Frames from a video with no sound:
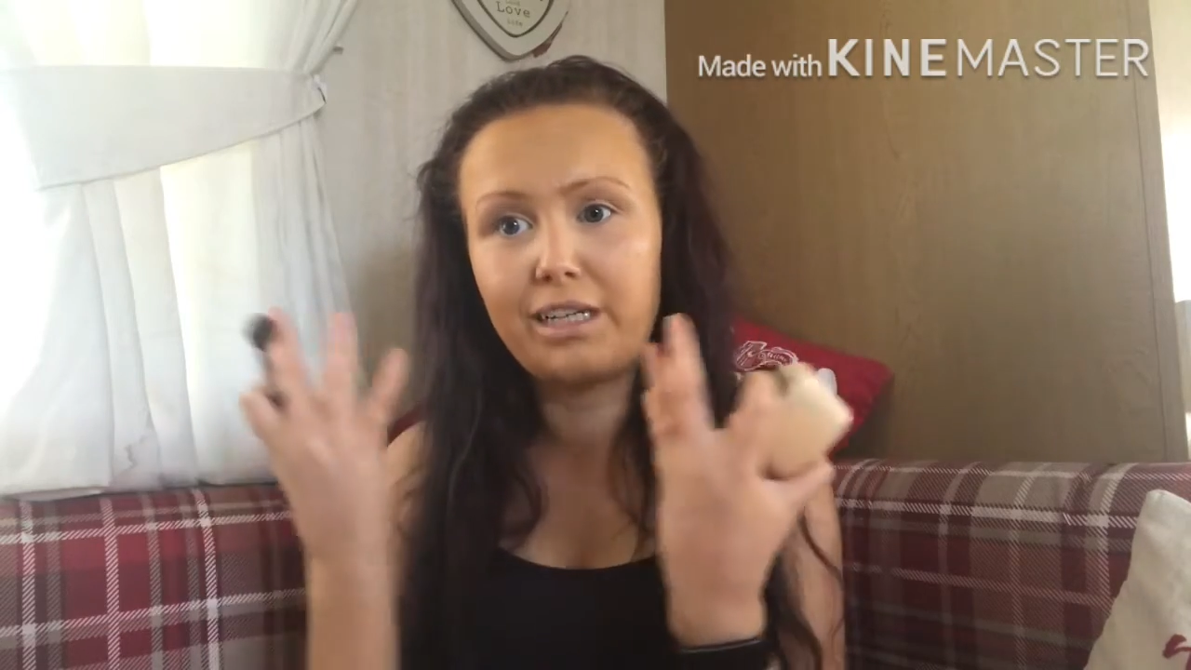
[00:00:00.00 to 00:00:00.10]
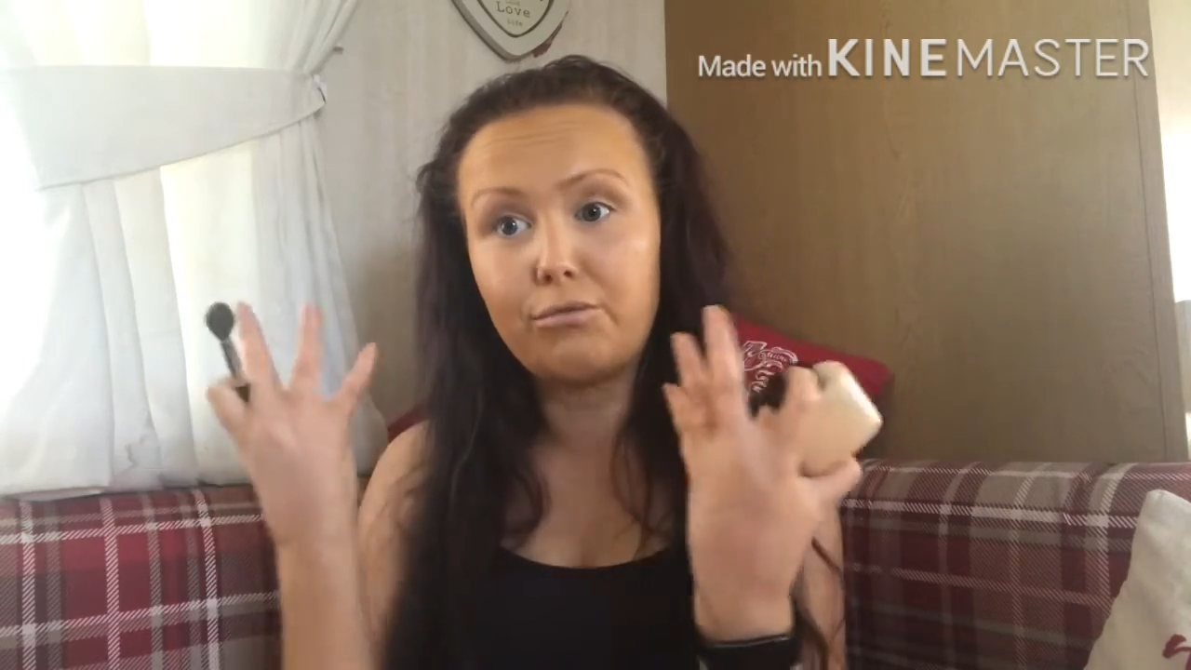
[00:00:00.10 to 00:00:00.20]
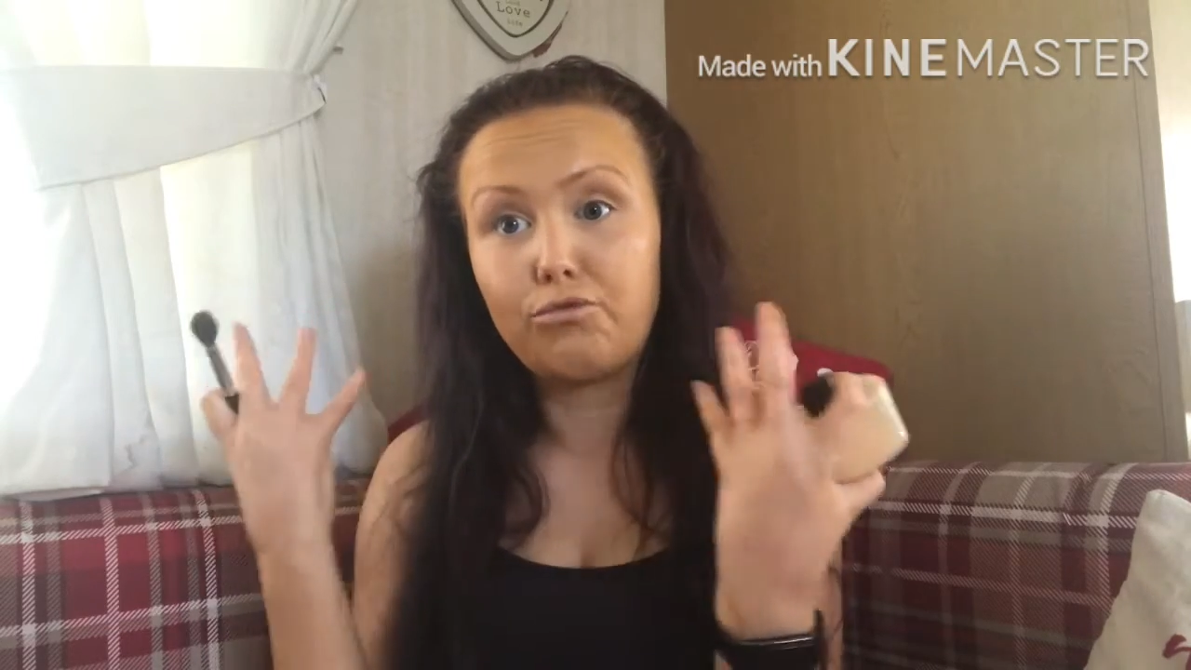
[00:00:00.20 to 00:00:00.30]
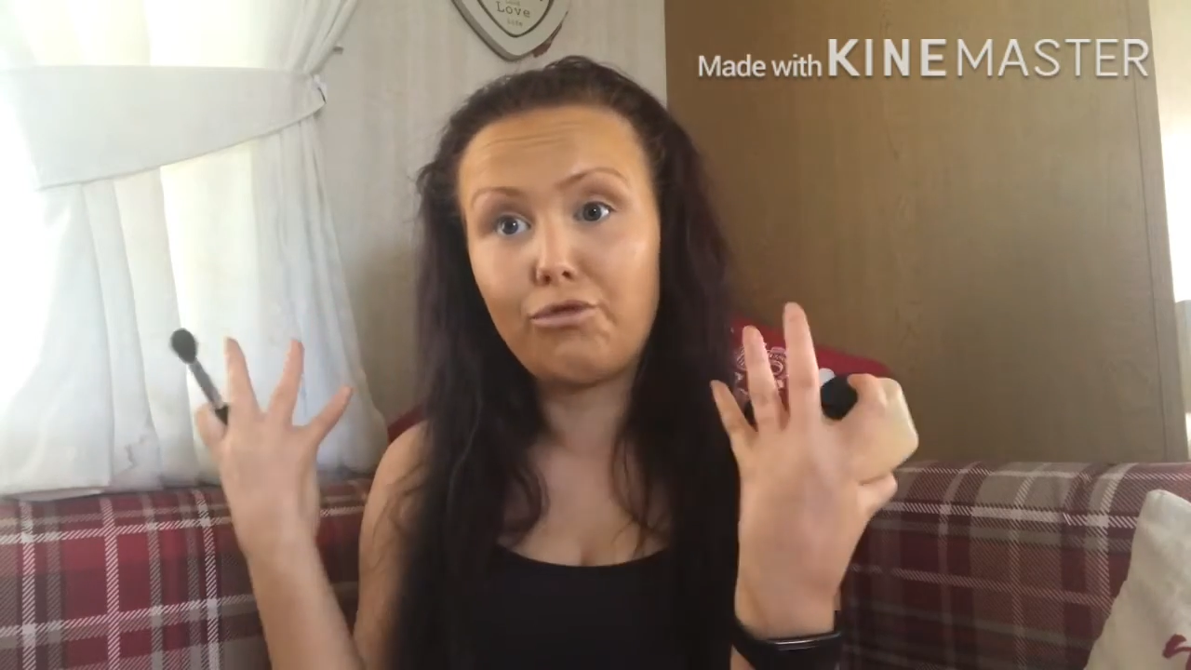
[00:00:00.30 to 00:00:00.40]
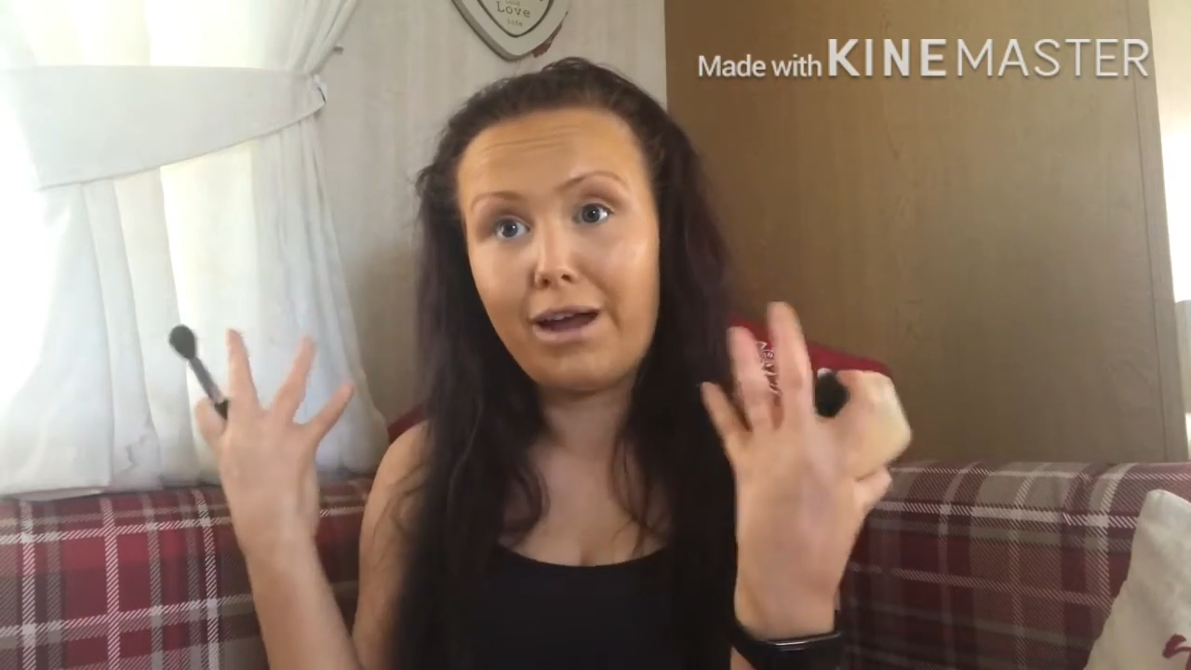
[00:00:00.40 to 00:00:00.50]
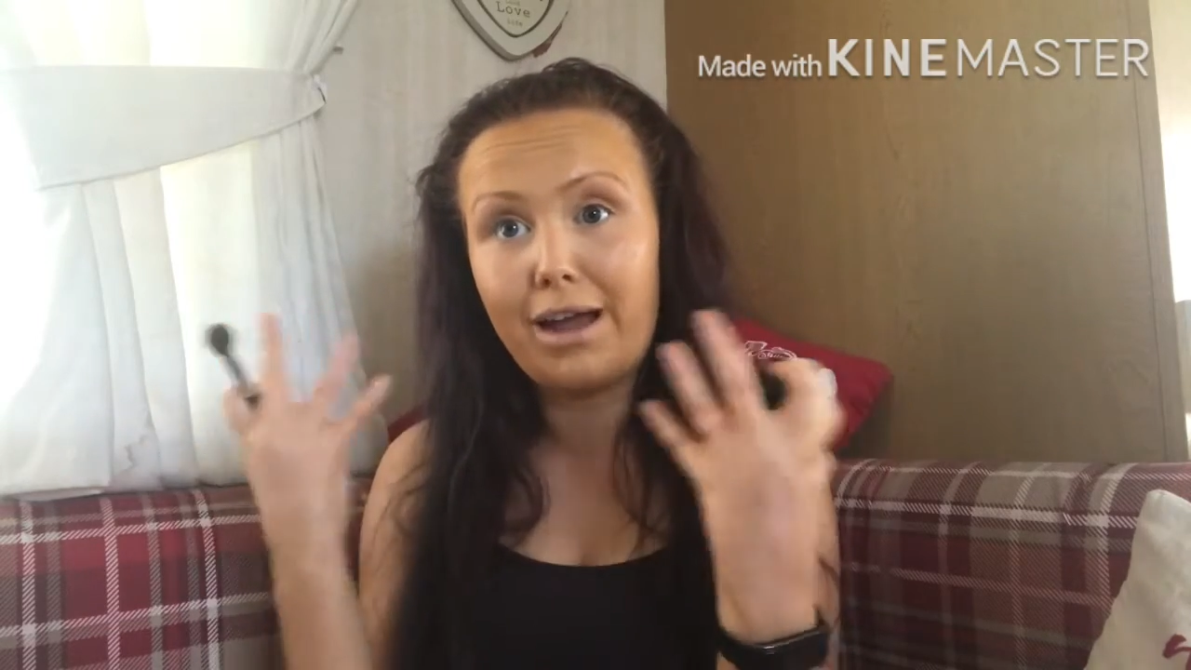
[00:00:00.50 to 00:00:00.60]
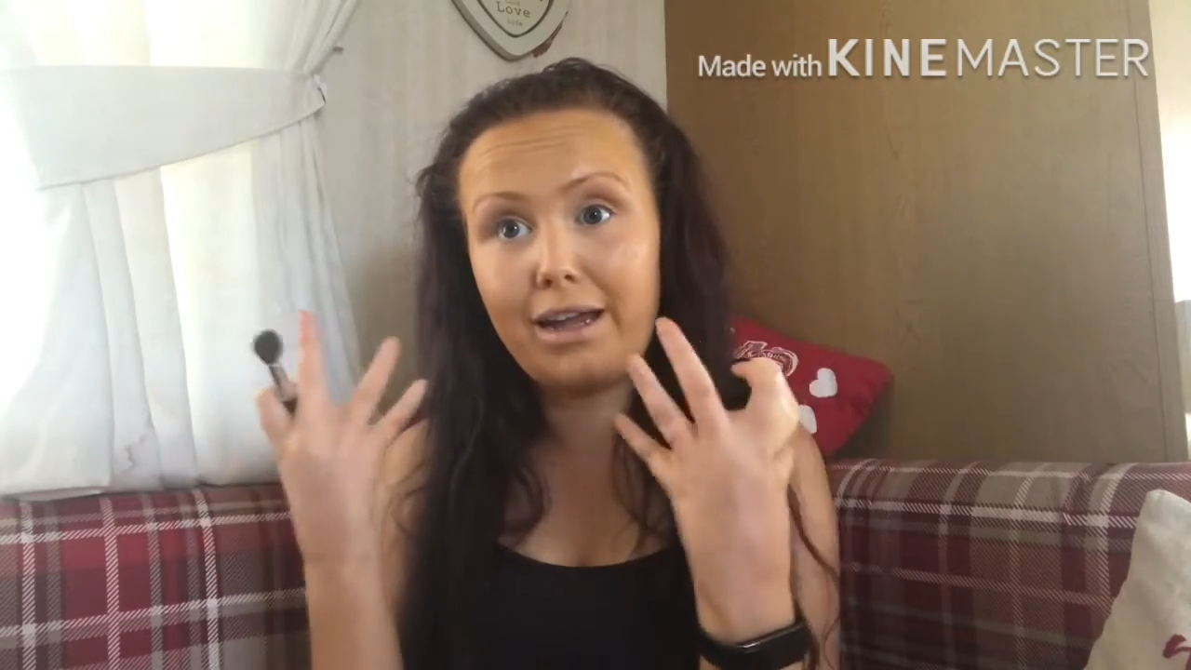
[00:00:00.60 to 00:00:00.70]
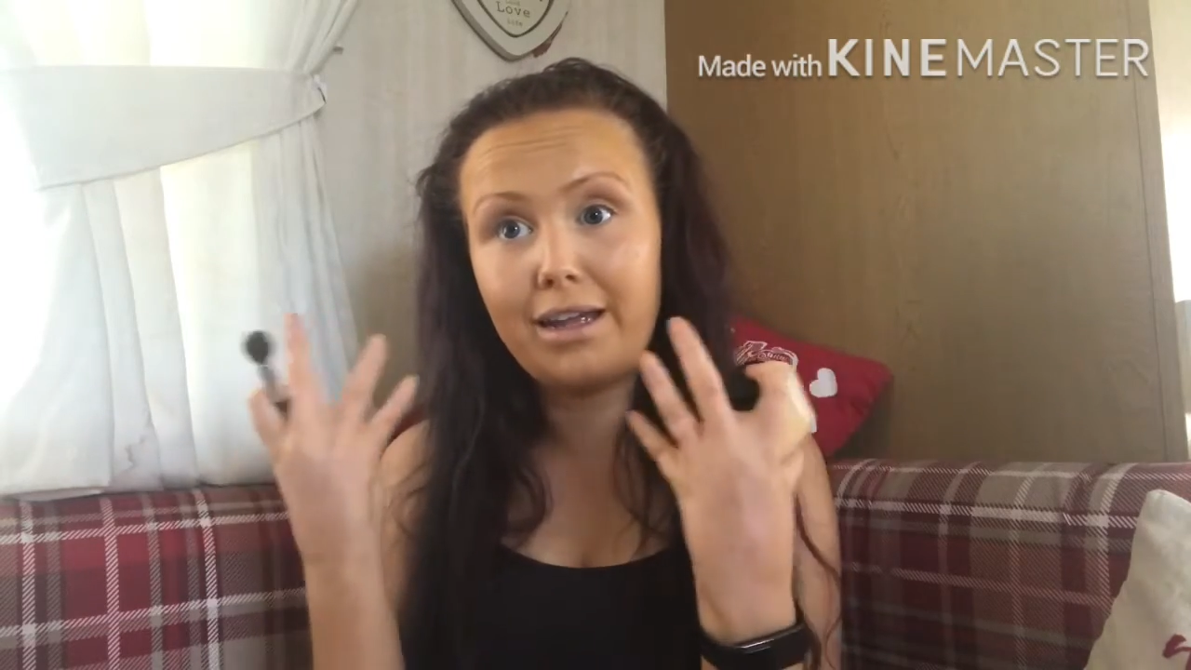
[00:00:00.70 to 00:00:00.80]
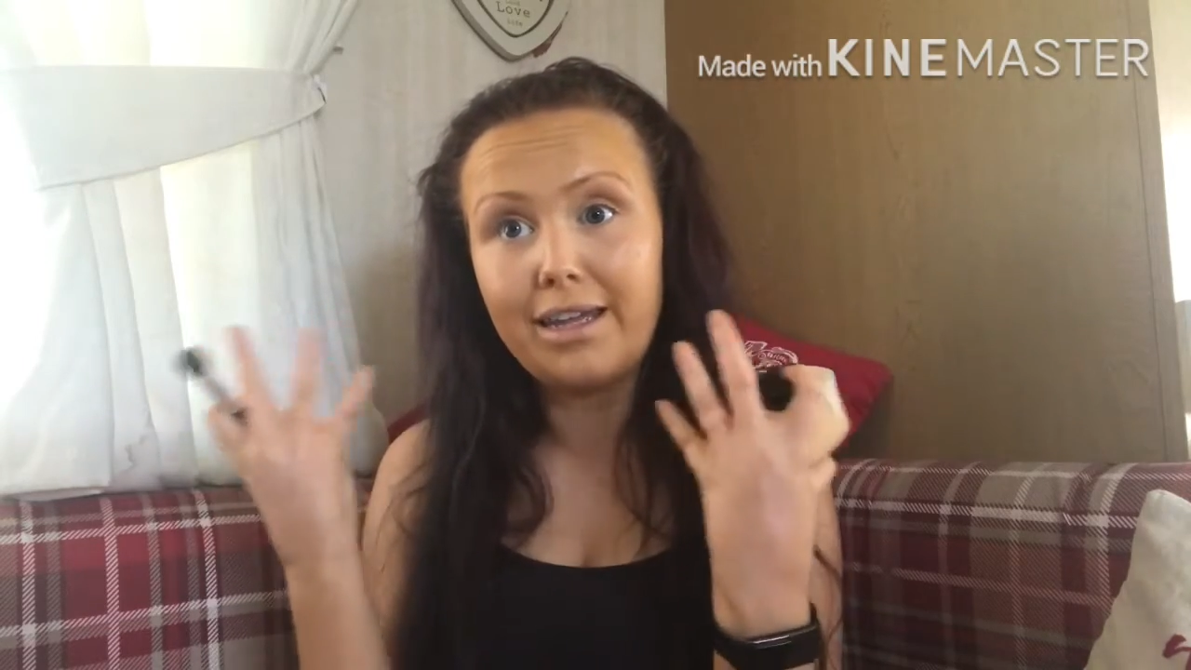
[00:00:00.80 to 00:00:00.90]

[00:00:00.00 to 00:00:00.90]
a dry,